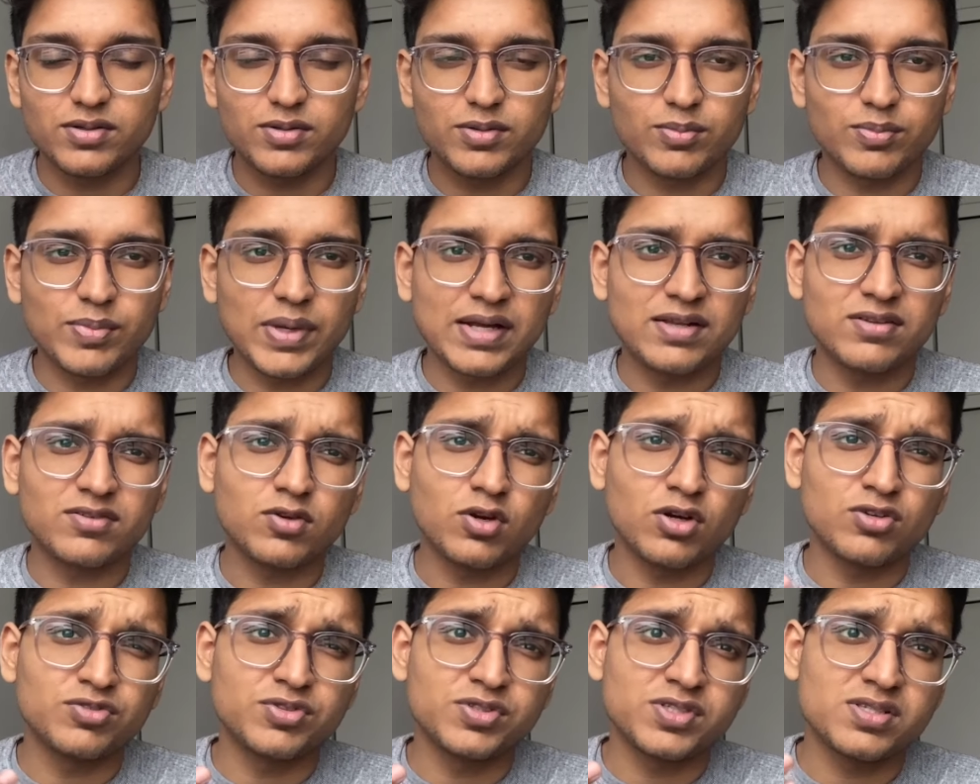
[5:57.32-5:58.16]
balance
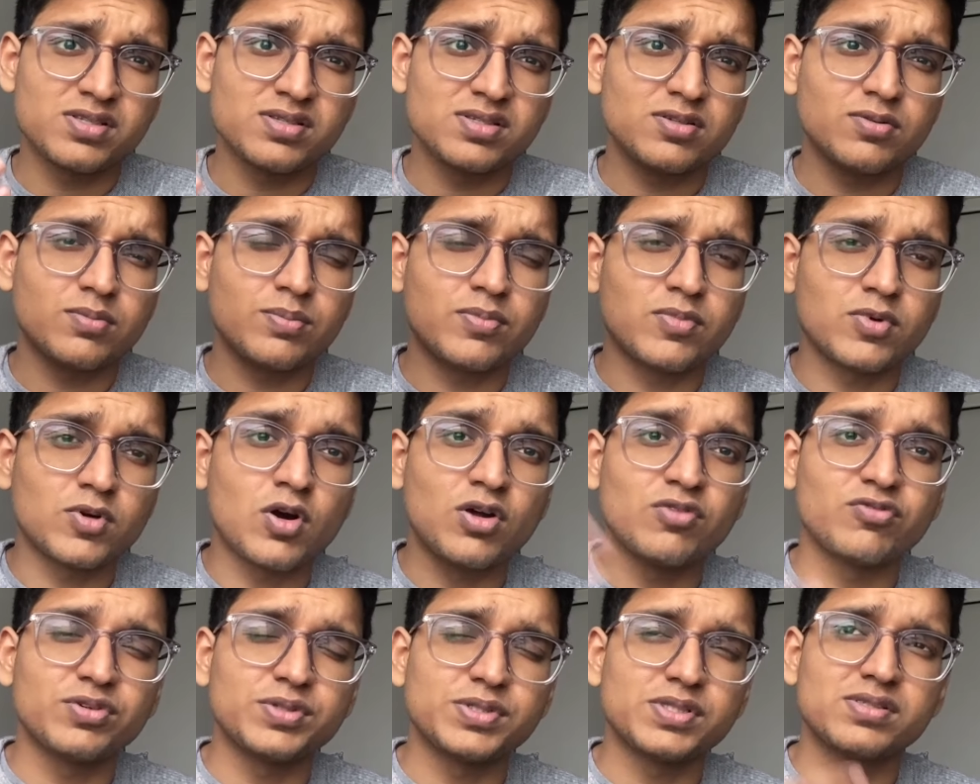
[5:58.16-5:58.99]

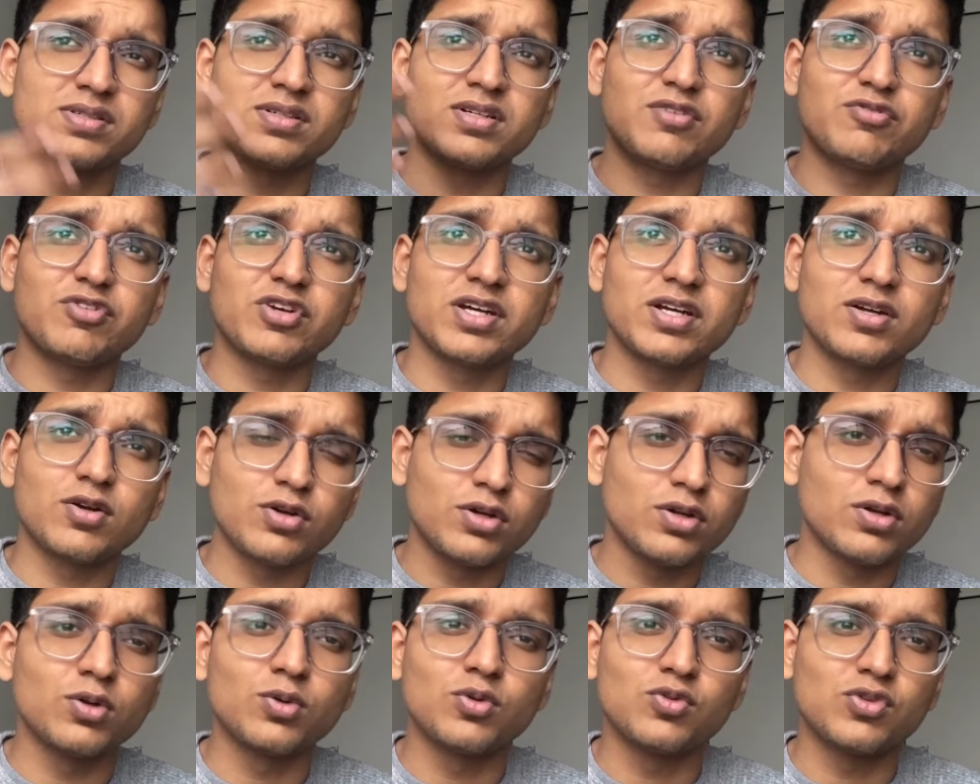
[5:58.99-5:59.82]
conference certificate or your loan